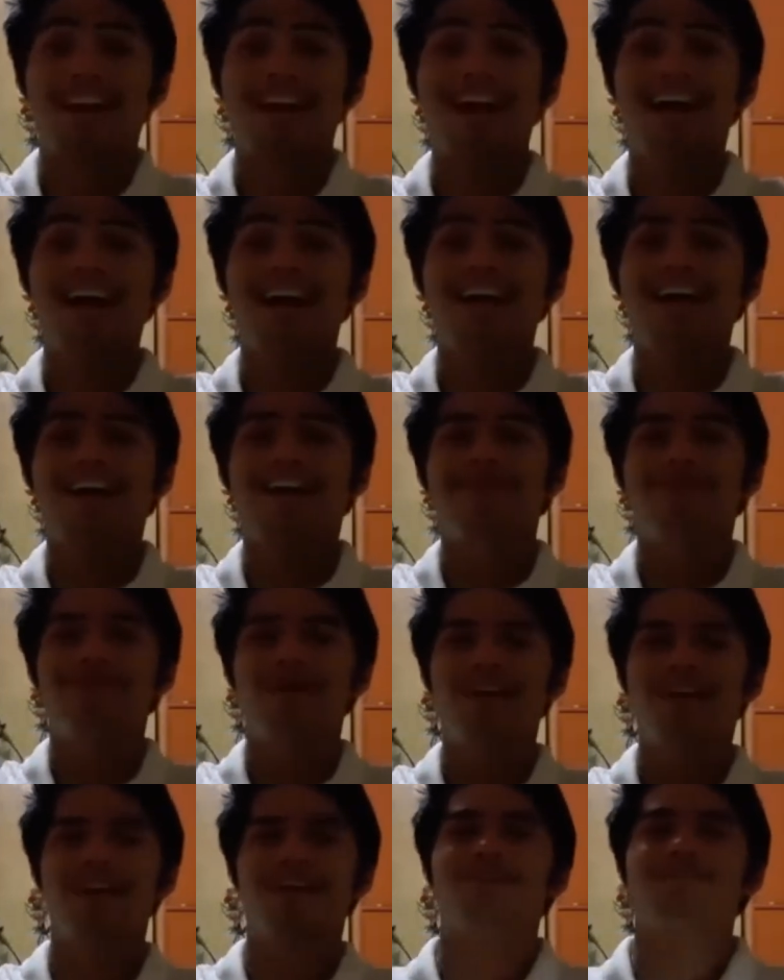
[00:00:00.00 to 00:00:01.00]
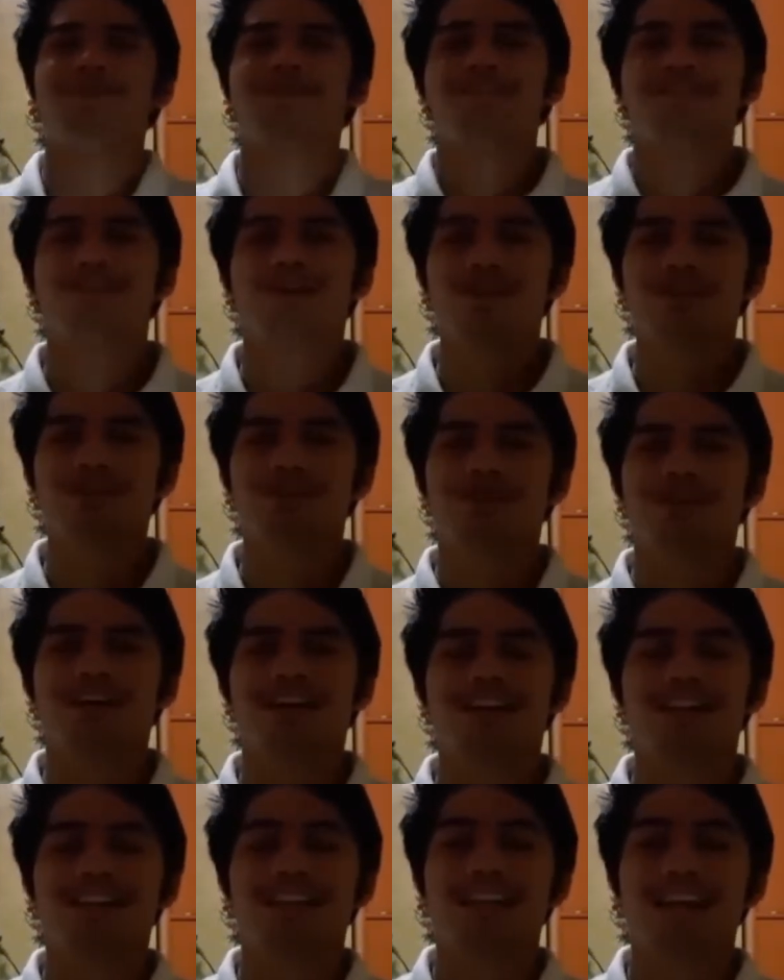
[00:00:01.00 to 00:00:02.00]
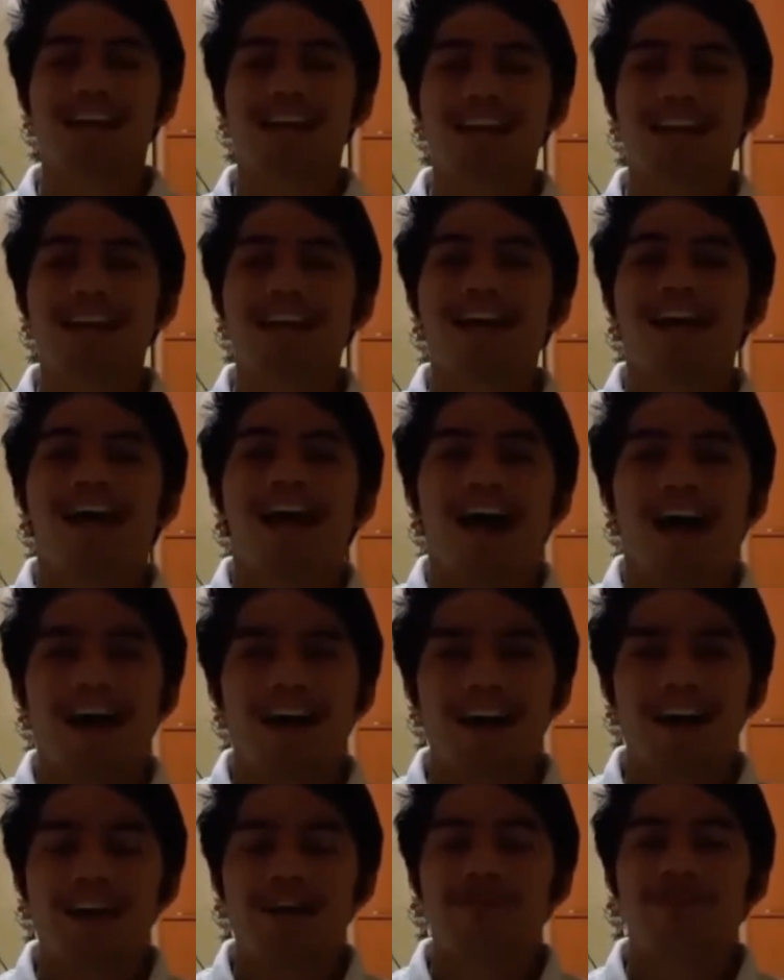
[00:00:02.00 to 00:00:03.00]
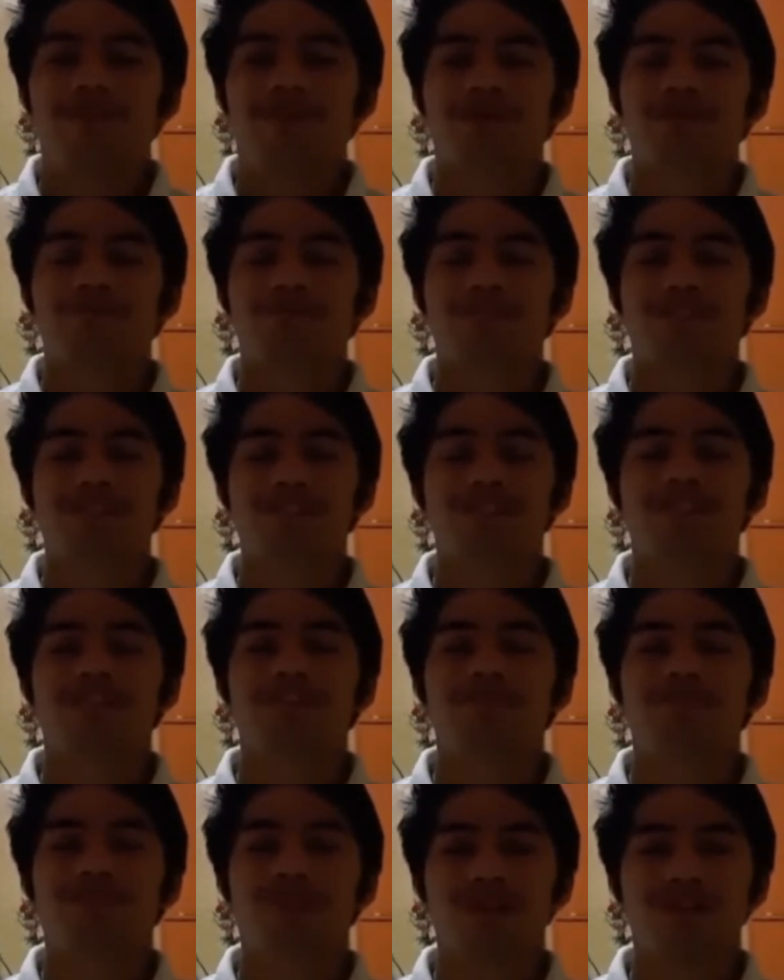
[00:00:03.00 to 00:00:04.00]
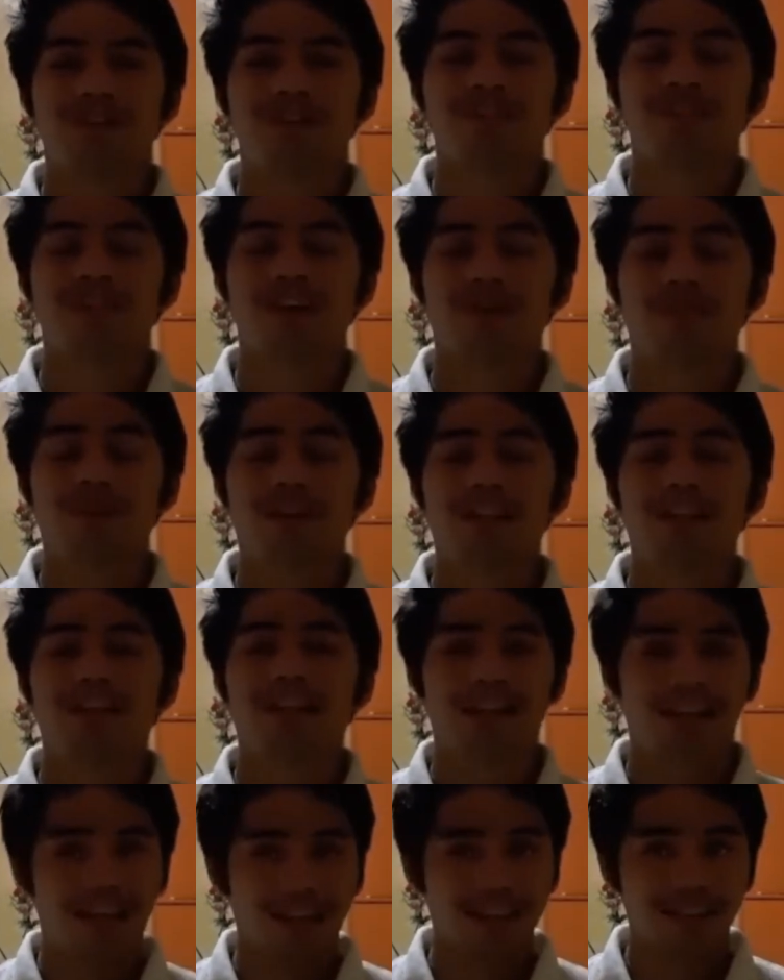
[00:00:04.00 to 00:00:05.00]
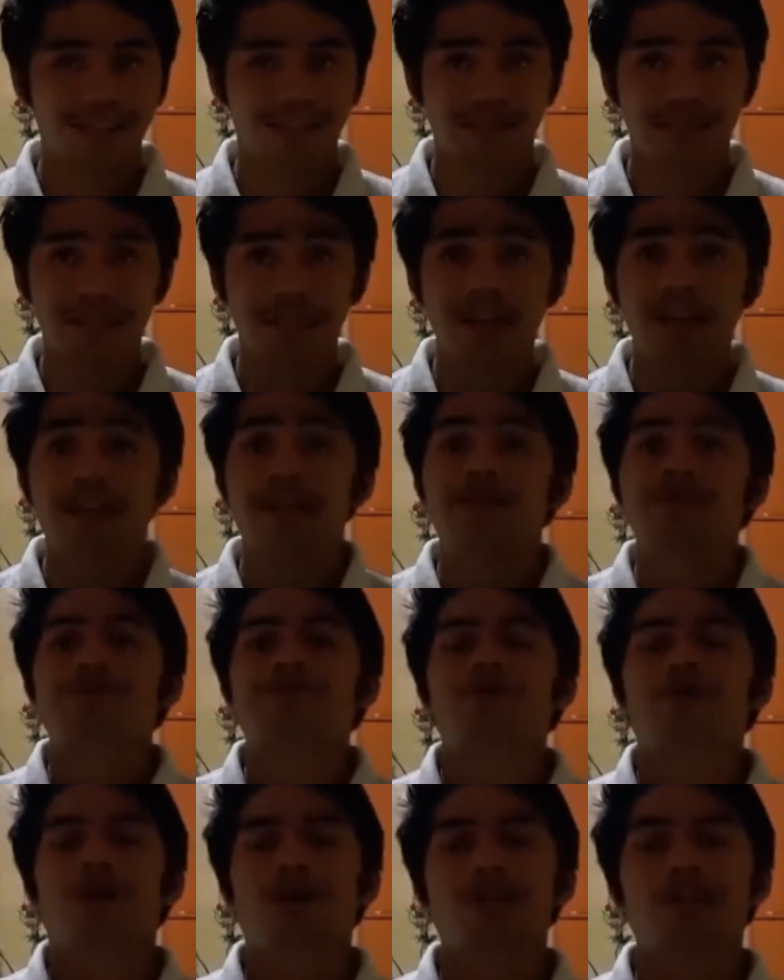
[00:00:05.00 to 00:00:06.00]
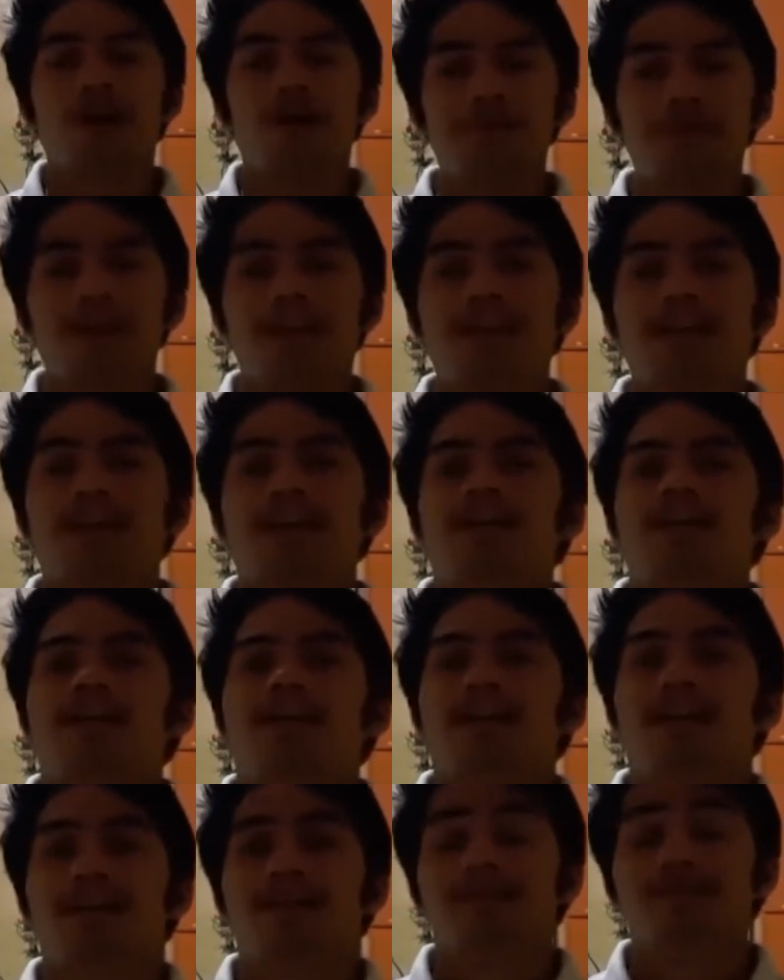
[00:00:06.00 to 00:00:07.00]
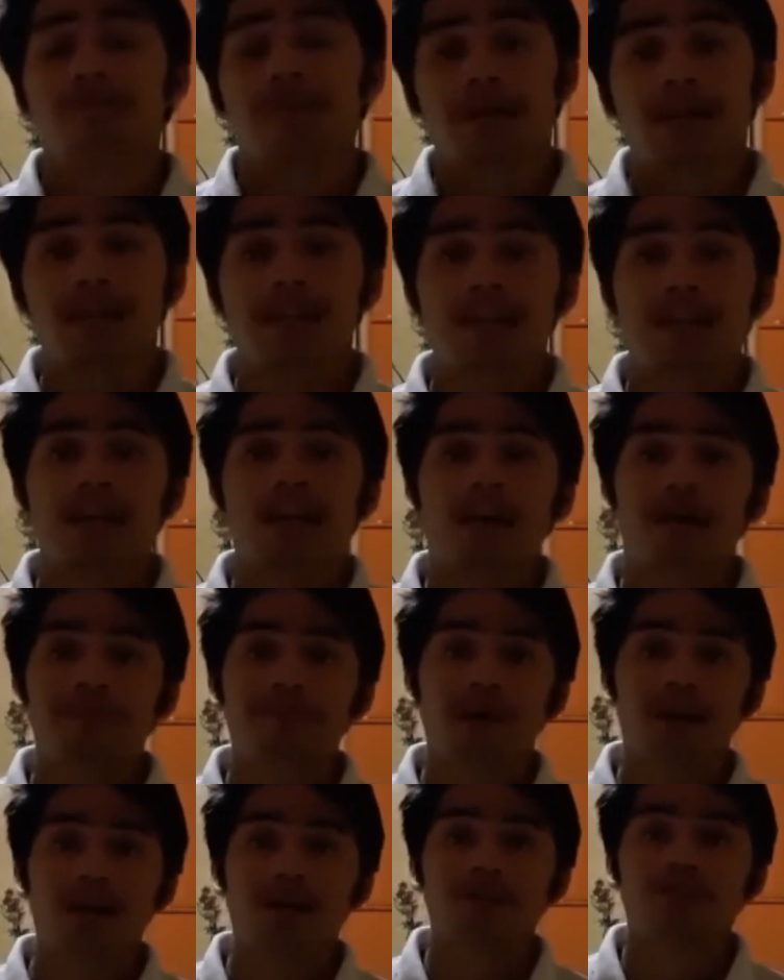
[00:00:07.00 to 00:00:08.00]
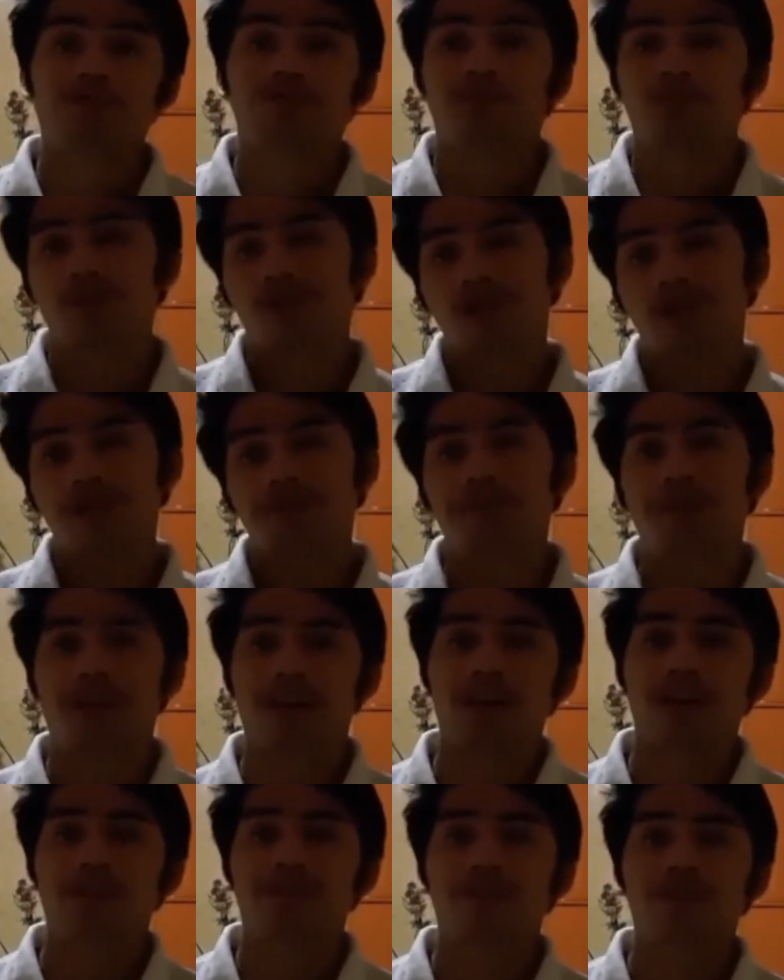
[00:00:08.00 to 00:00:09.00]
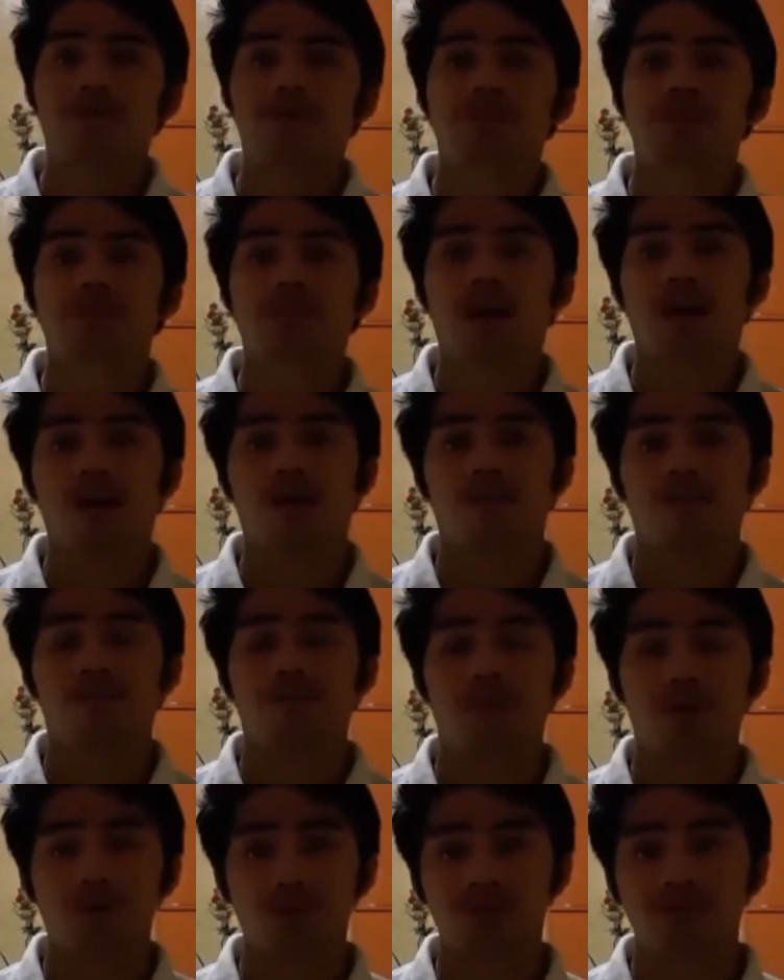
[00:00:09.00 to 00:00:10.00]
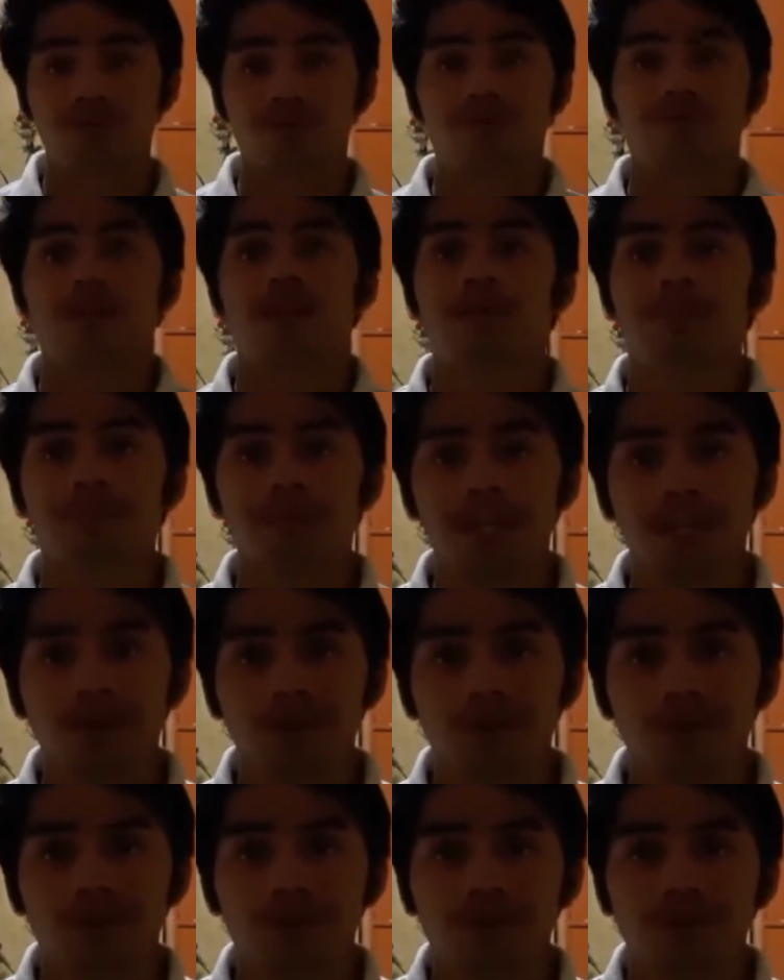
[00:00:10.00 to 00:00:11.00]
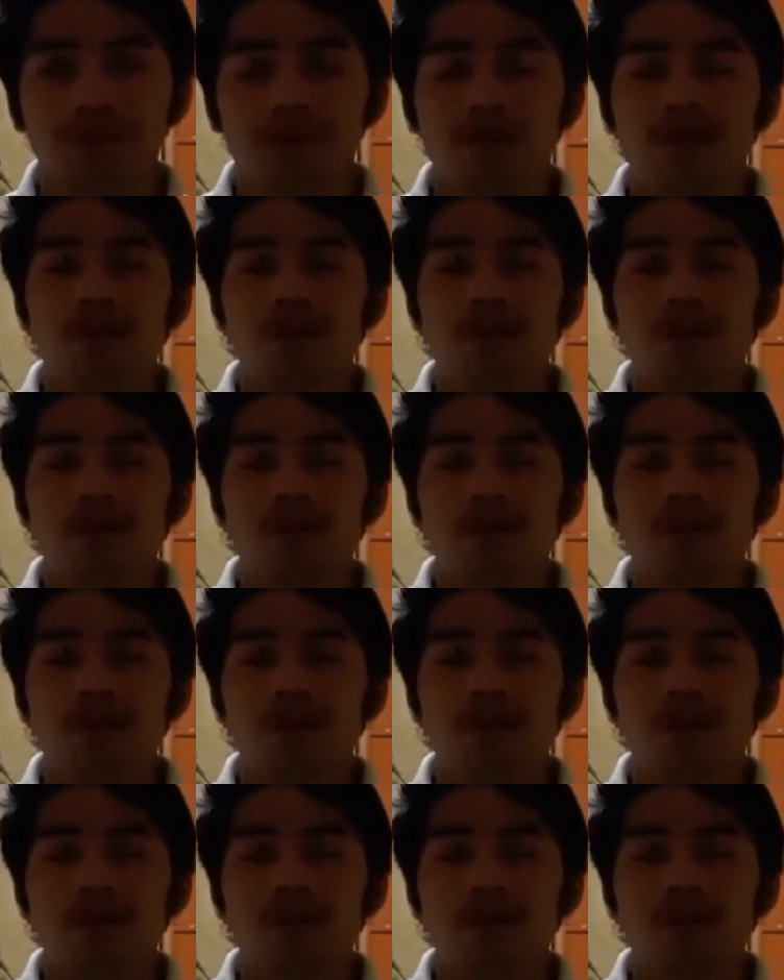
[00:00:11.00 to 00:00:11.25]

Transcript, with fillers: Hi, my name is Joshua R. Catalan and I am from 6047 class. So our topic is mainly about moral behaviors of most Filipinos.